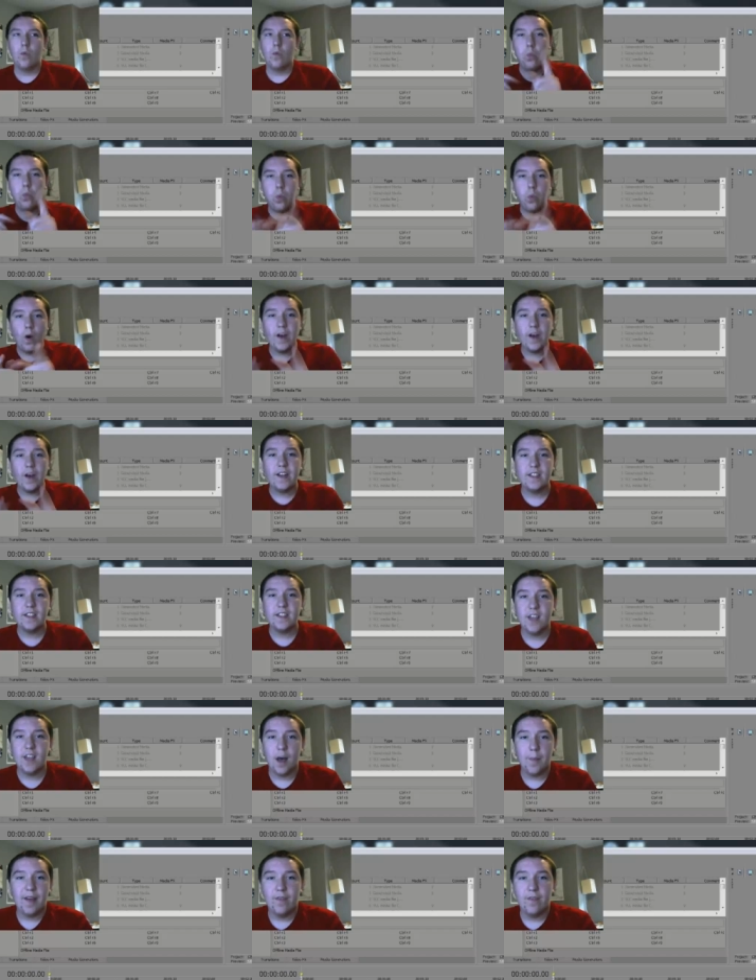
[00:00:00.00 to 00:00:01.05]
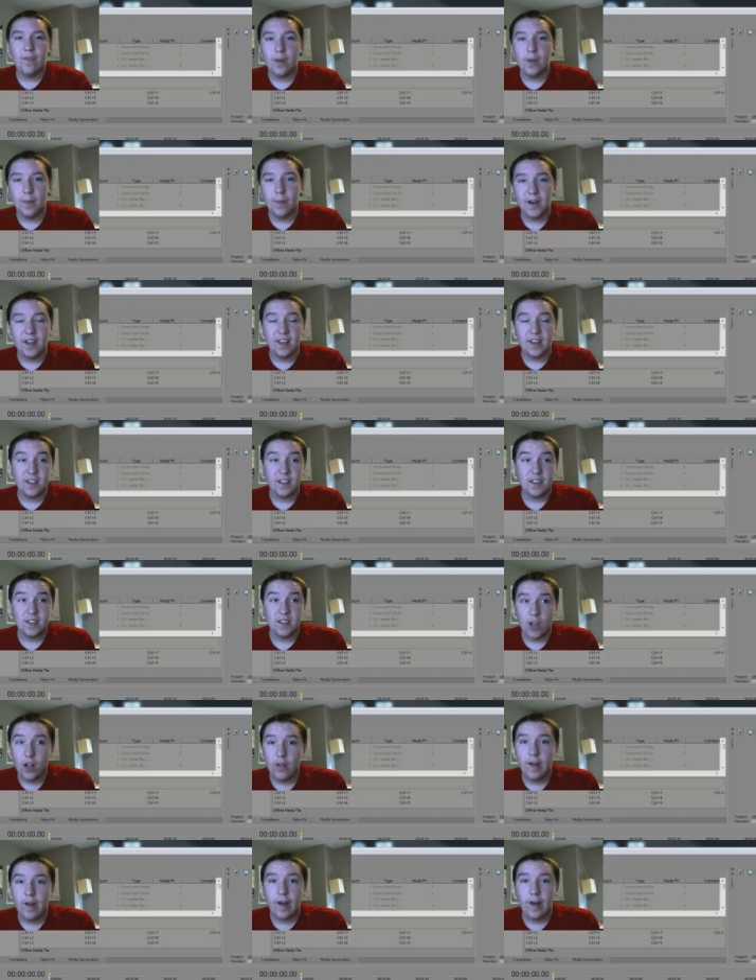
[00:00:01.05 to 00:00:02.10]
What is up, everybody? This is
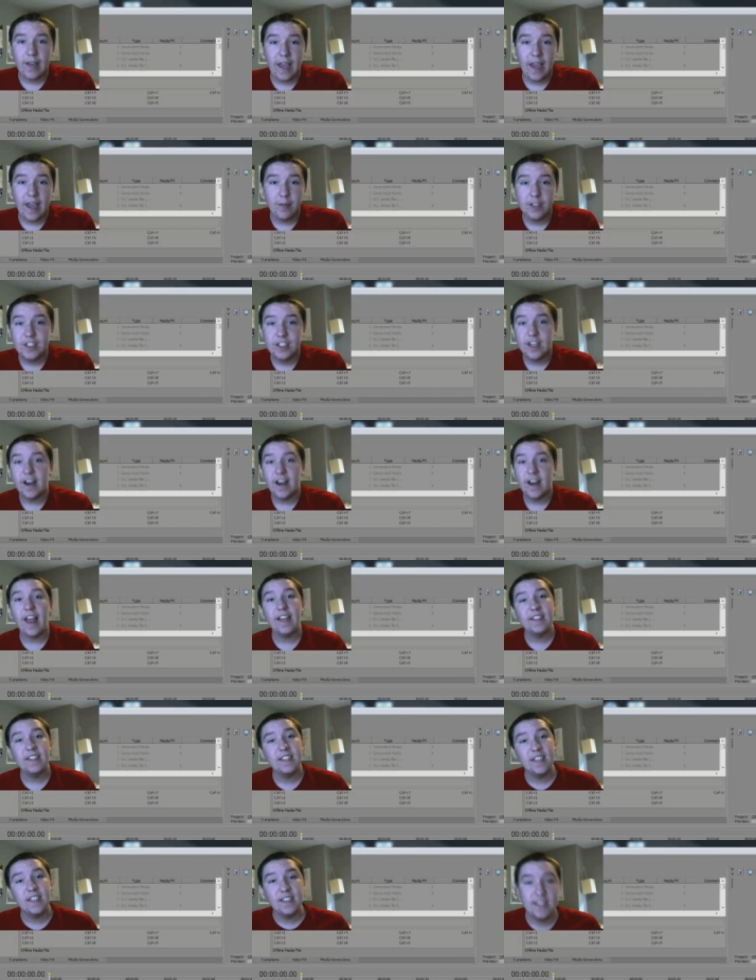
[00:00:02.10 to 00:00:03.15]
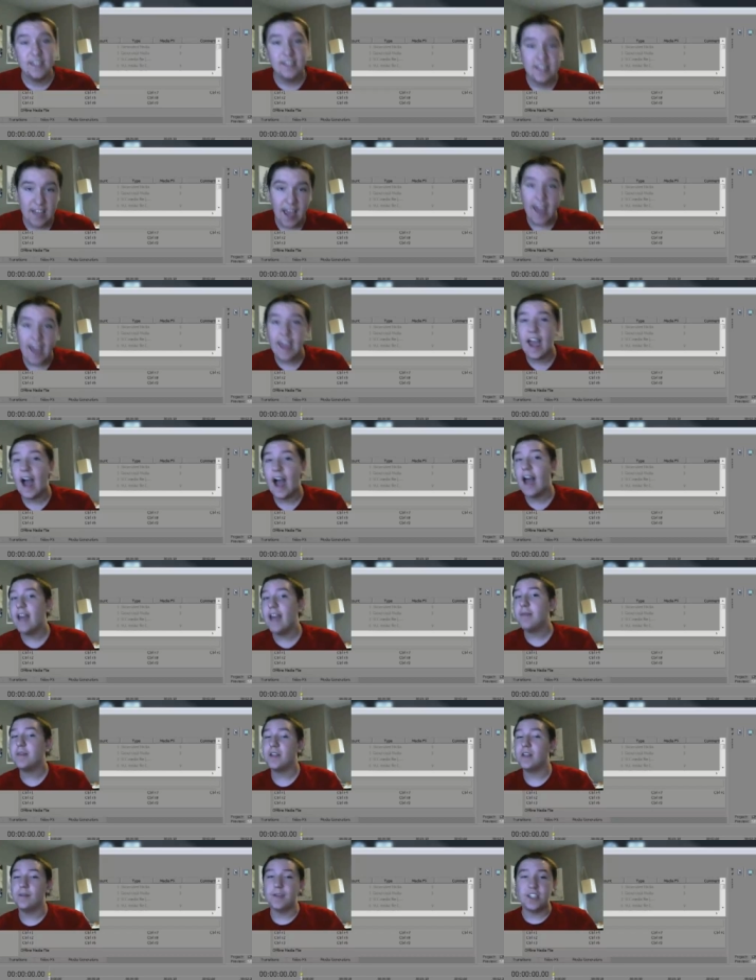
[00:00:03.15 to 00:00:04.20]
All Around Gamers here, and today I am
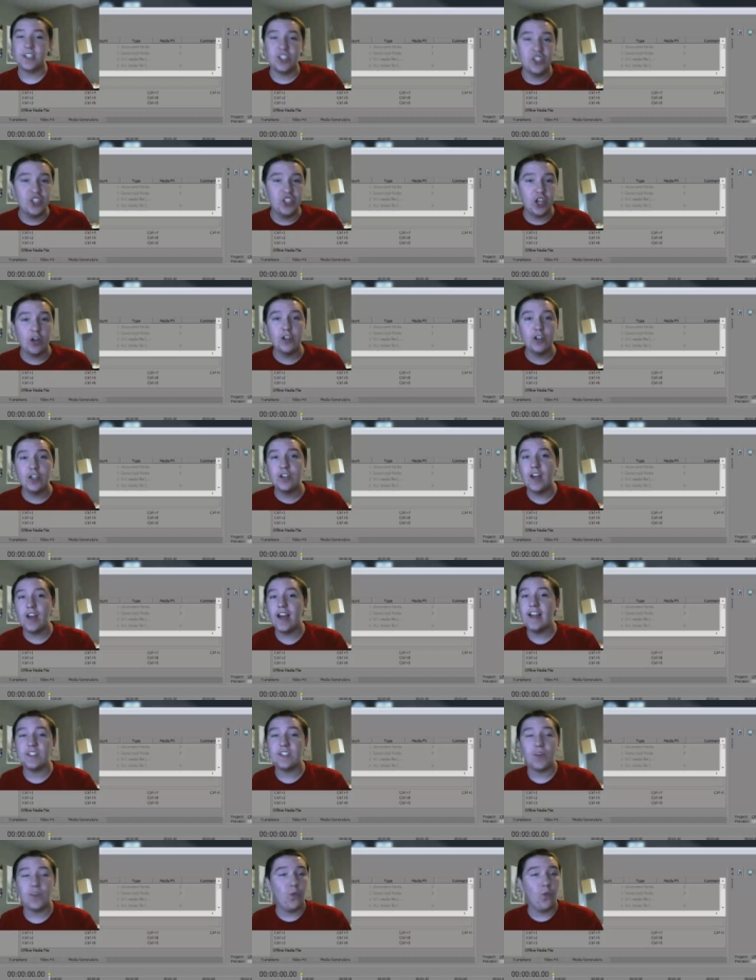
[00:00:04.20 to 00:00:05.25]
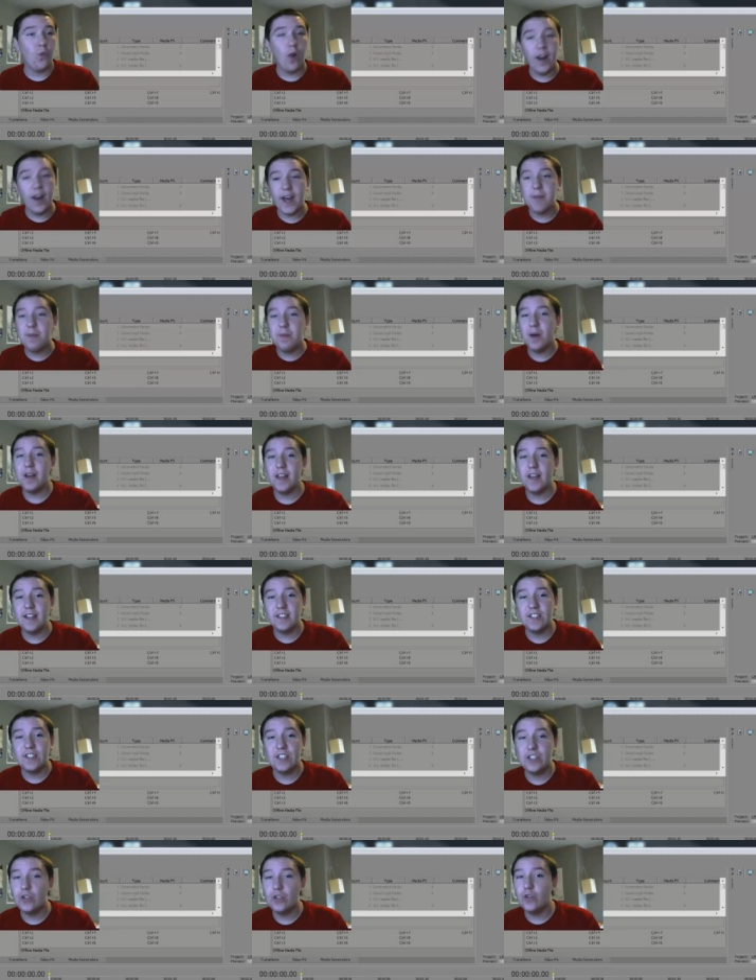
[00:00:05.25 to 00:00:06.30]
going to be showing you guys what I put
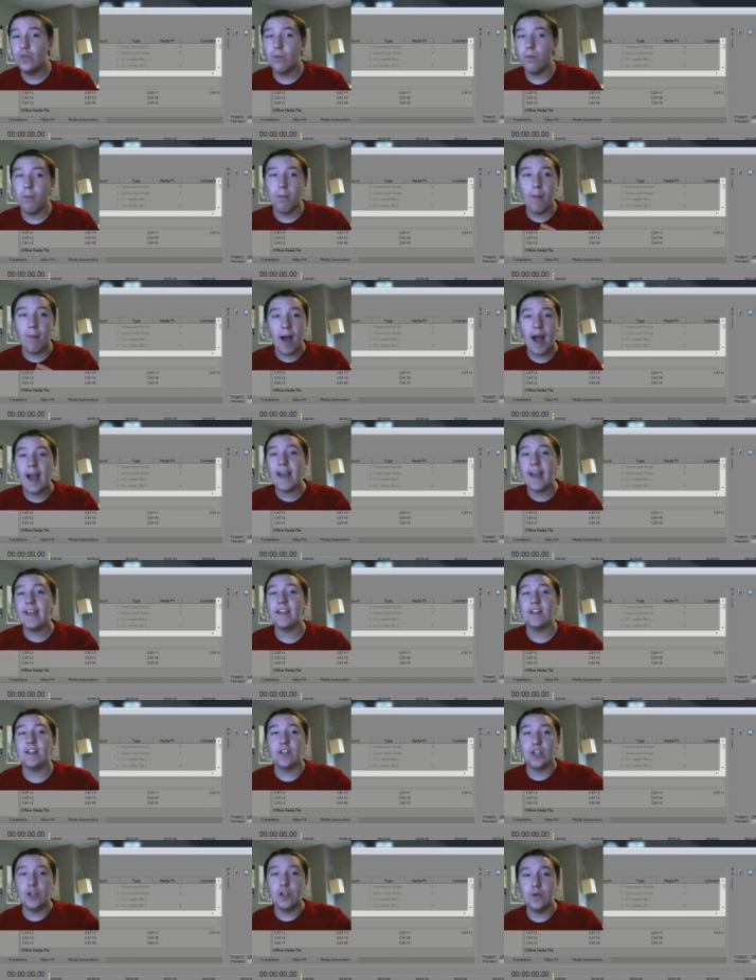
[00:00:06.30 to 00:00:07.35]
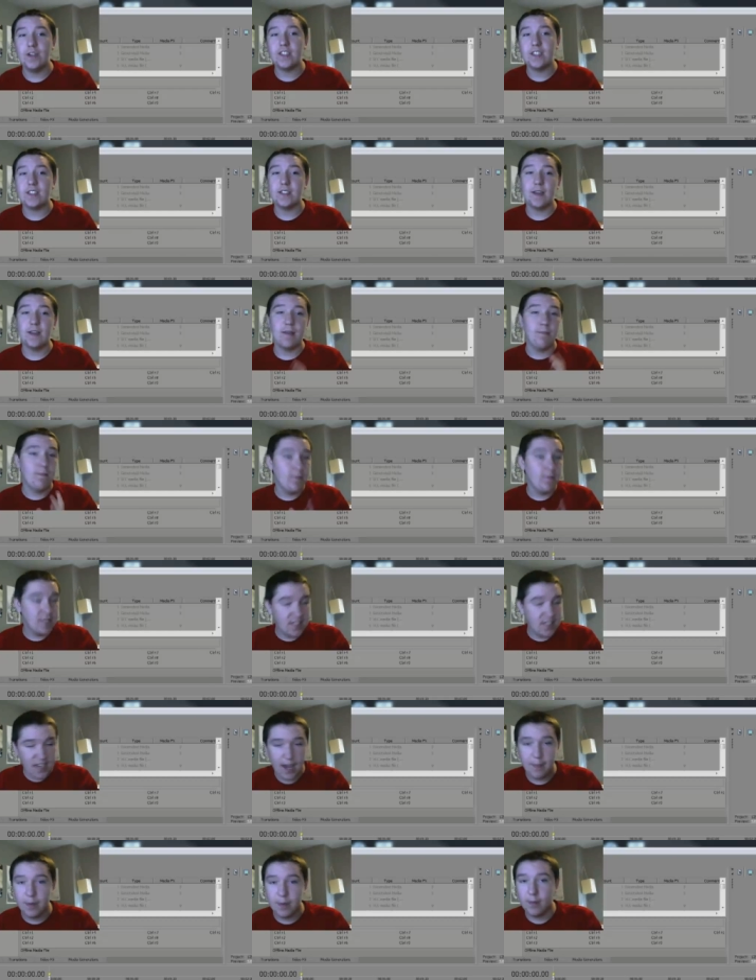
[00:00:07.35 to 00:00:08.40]
into my newest
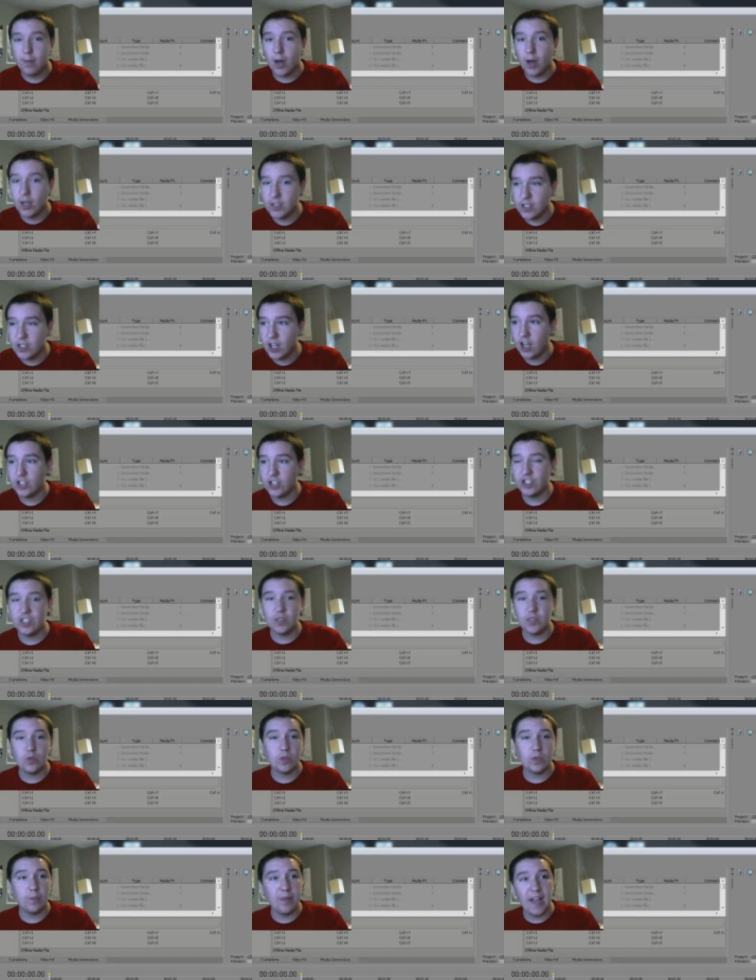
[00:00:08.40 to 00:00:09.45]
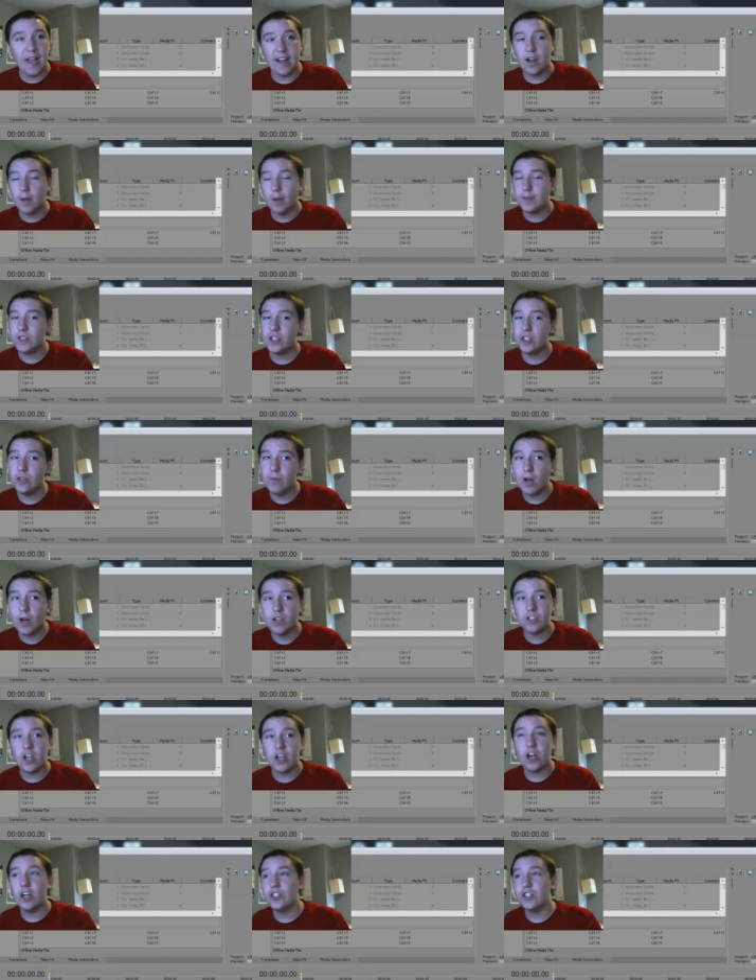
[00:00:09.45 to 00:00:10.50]
sniper montage. This was a Black Ops 2
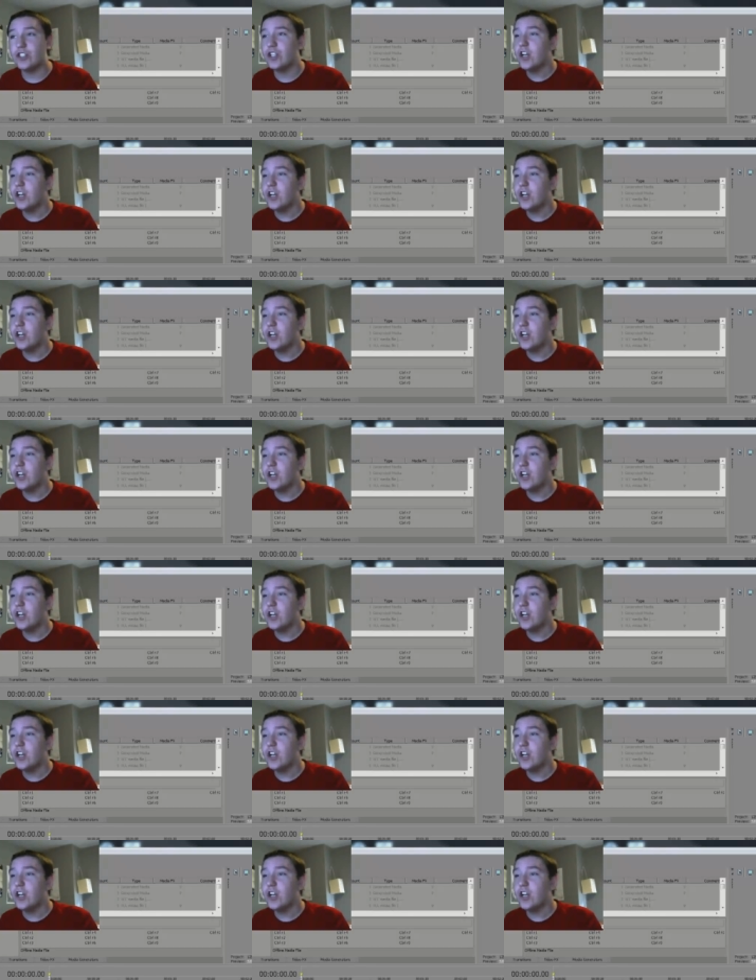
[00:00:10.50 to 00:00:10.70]
montage.